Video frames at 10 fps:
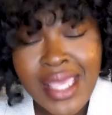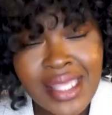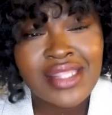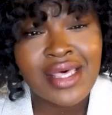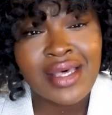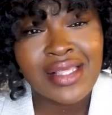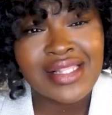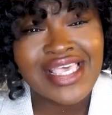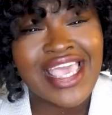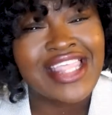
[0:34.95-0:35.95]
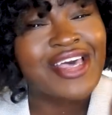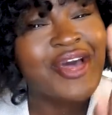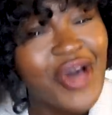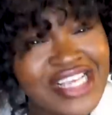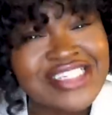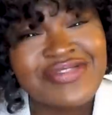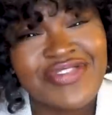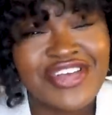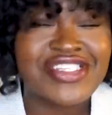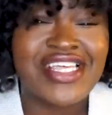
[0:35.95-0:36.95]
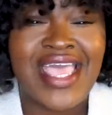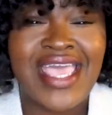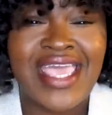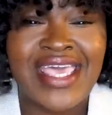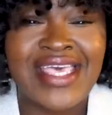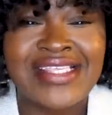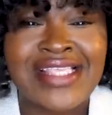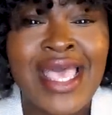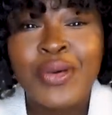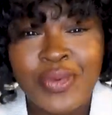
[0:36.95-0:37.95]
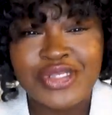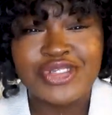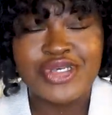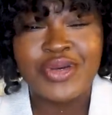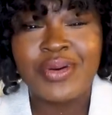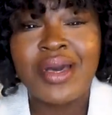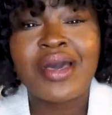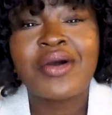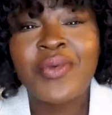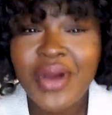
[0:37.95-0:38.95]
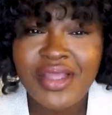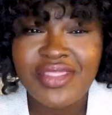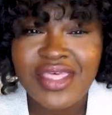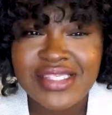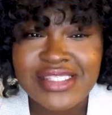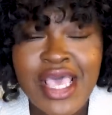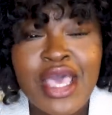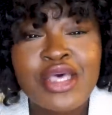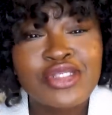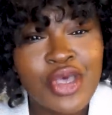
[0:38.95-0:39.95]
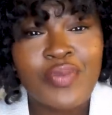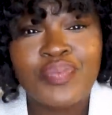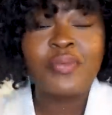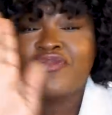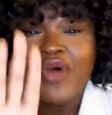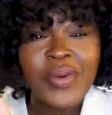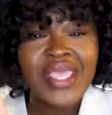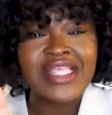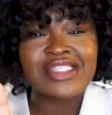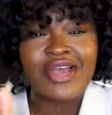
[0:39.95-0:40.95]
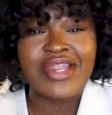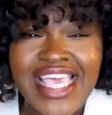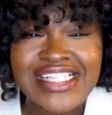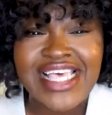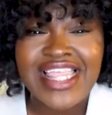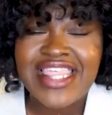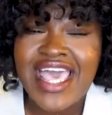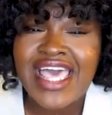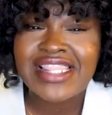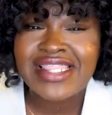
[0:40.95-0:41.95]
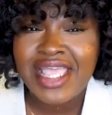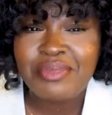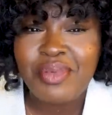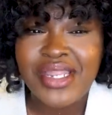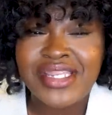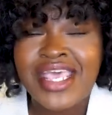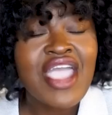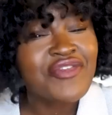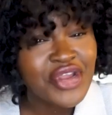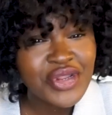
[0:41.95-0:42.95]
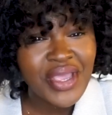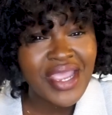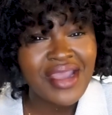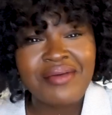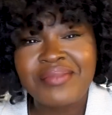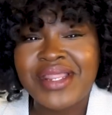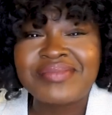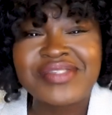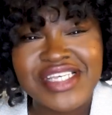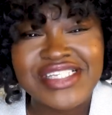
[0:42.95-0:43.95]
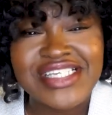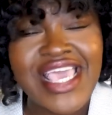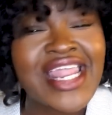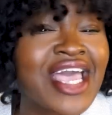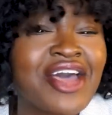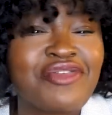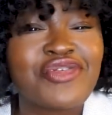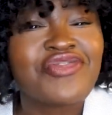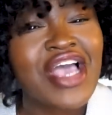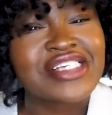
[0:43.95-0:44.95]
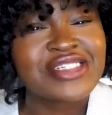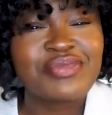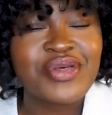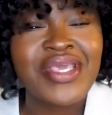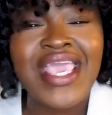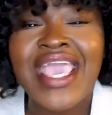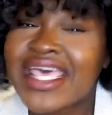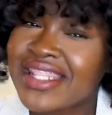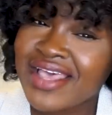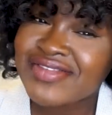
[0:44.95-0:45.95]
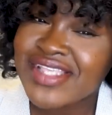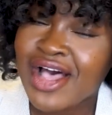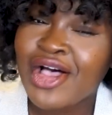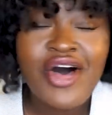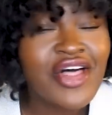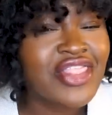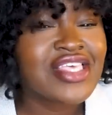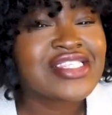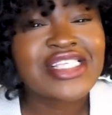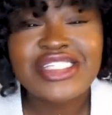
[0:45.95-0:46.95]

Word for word: and the ugly. And the question for you today is, would you wear this? So before we get started, hit that like button. If you're new here, my name's Chi Chi and I cover fashion, beauty, and lifestyle on this